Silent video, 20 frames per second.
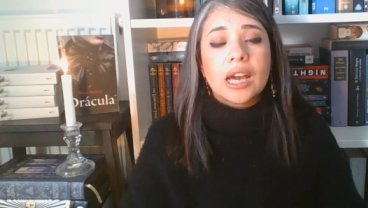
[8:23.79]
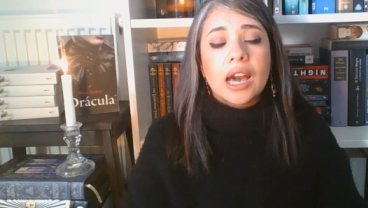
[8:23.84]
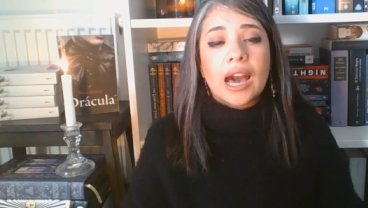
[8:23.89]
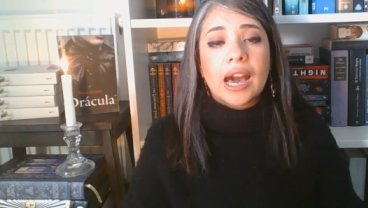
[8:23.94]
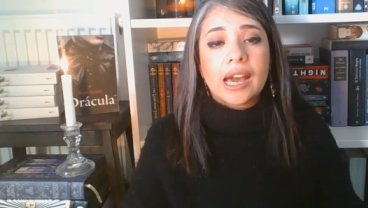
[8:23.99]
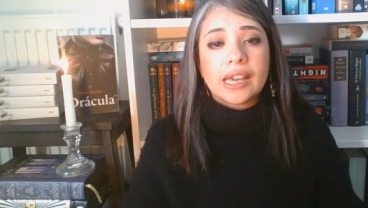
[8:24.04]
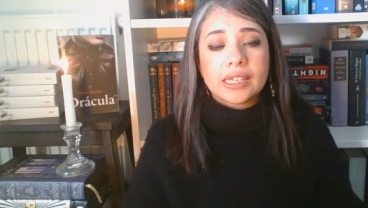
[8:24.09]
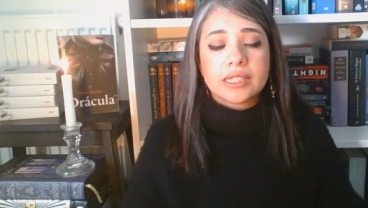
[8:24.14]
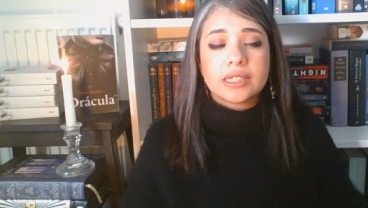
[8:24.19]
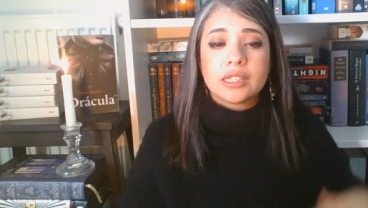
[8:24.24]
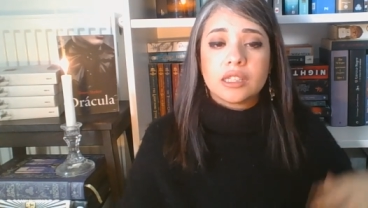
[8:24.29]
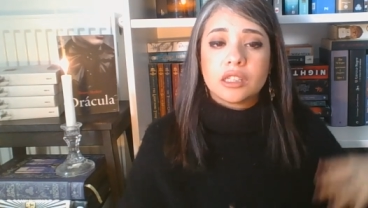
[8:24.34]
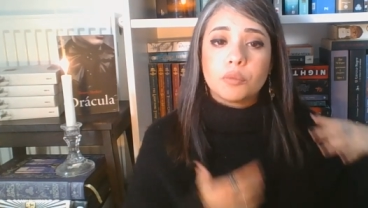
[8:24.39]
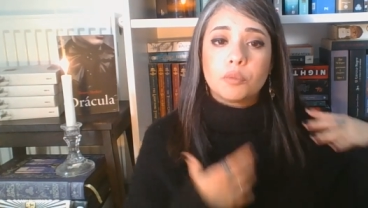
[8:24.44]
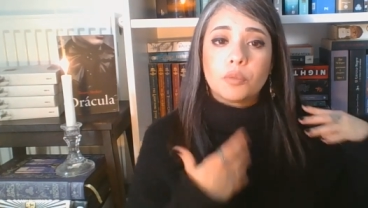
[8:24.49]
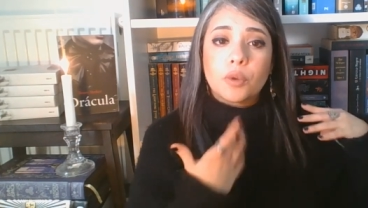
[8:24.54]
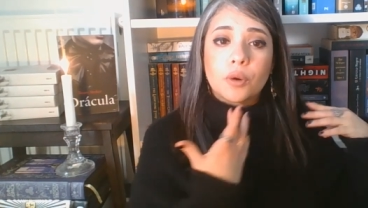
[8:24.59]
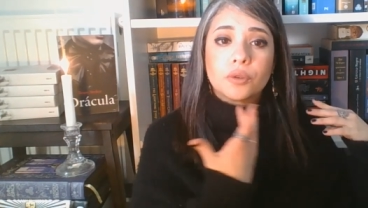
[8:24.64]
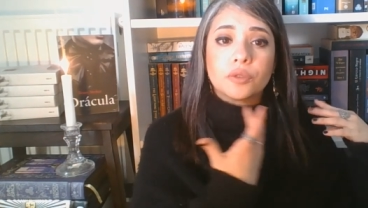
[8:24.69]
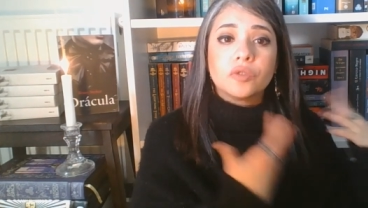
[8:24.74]
I
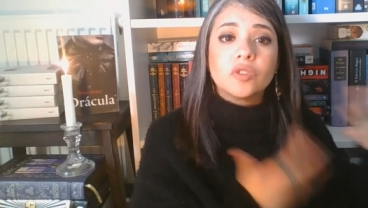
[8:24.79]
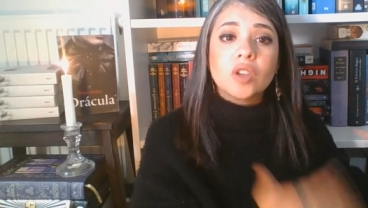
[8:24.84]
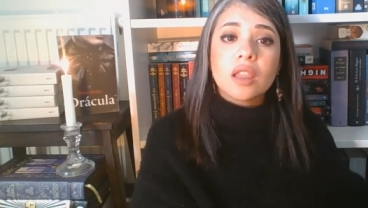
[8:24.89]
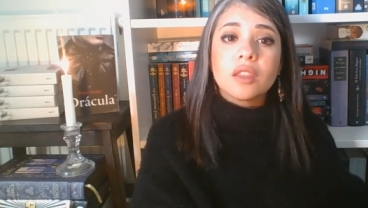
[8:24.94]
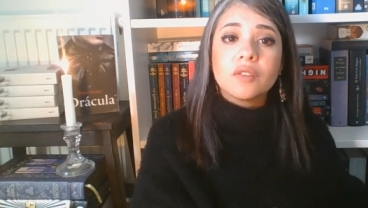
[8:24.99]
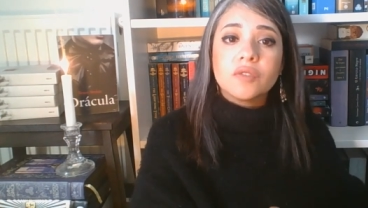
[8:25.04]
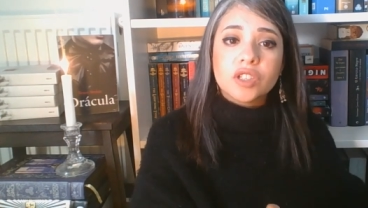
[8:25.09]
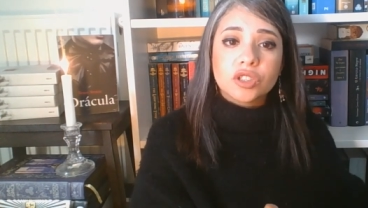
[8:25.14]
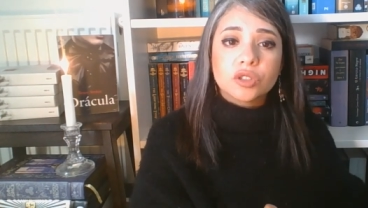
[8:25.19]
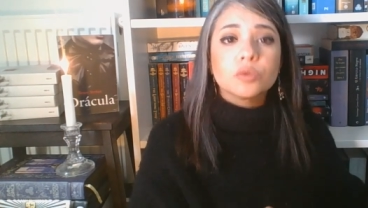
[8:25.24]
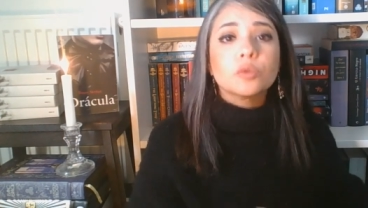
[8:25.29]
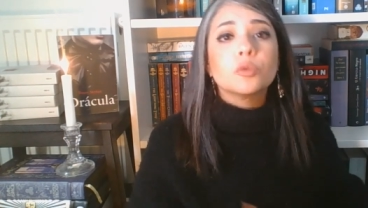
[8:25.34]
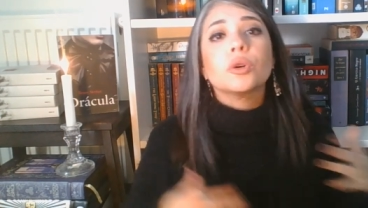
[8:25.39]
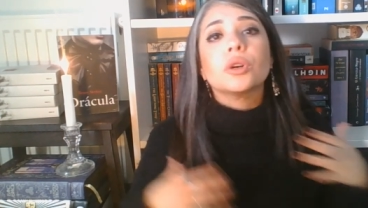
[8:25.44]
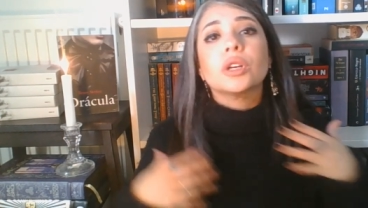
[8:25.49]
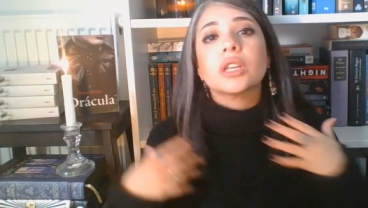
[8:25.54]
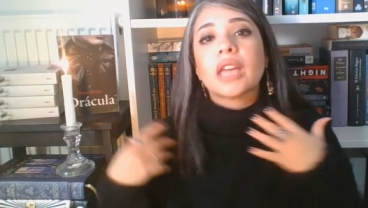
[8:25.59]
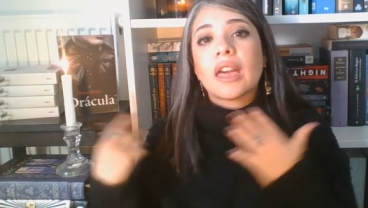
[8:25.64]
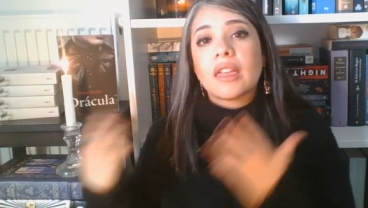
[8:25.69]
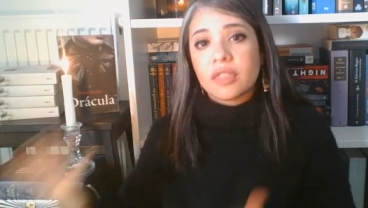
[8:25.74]
did both television
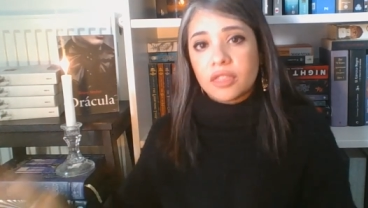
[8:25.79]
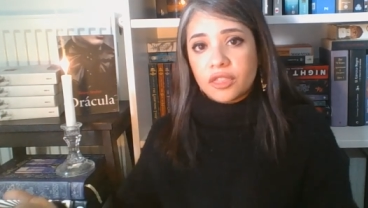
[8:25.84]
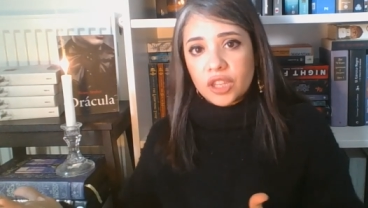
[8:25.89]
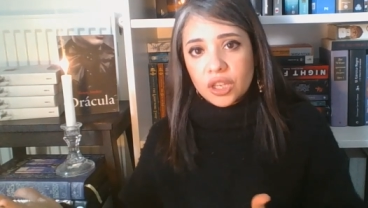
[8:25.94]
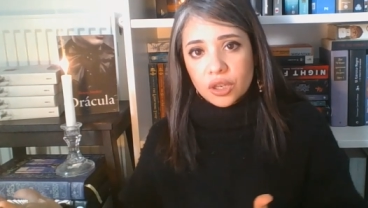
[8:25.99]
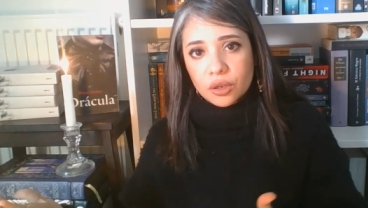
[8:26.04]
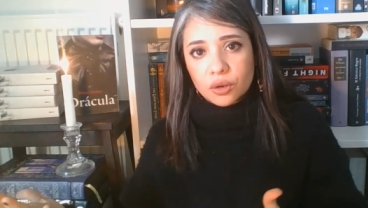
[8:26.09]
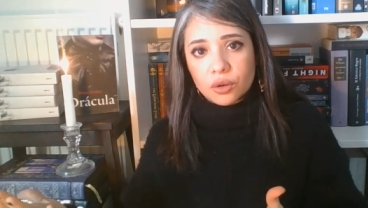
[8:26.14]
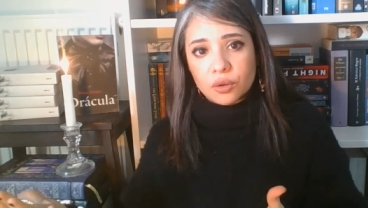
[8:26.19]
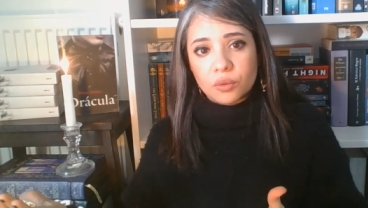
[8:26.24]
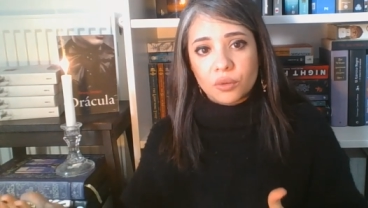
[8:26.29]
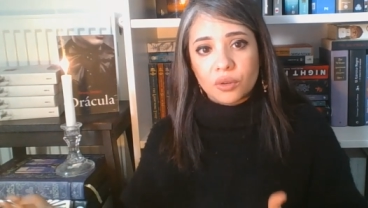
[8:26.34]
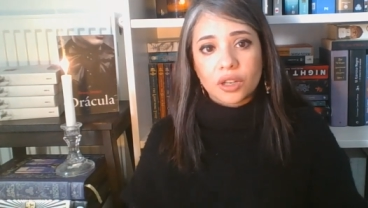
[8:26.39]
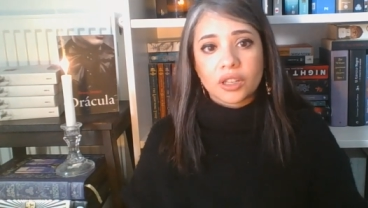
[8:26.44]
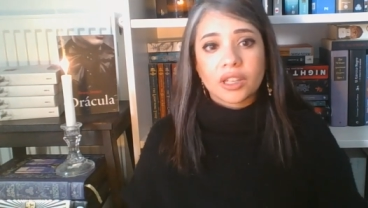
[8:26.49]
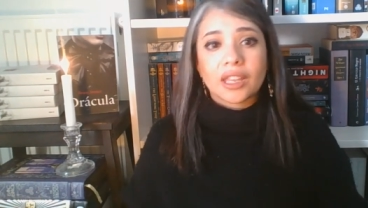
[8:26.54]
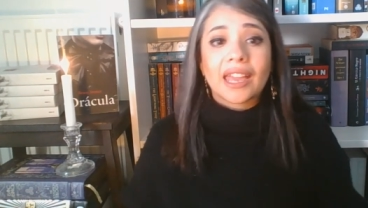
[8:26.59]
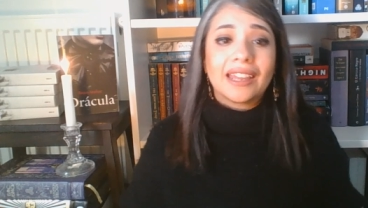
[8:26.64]
work and theater work.